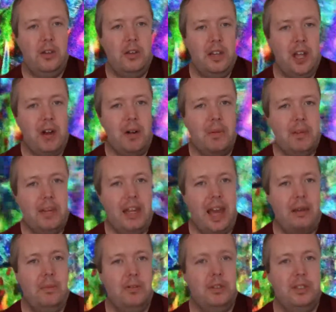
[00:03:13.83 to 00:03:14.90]
You can go up to the
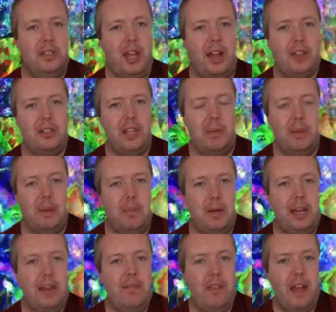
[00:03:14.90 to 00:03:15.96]
animals and touch them, and I
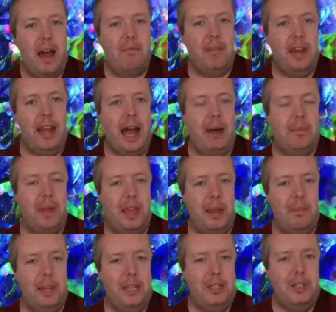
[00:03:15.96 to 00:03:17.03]
believe if you have the app,
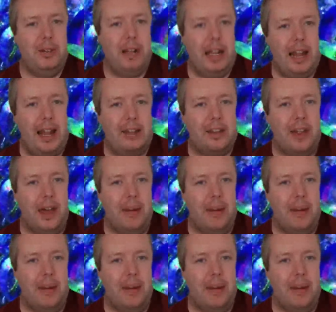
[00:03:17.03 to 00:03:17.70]
it means you collect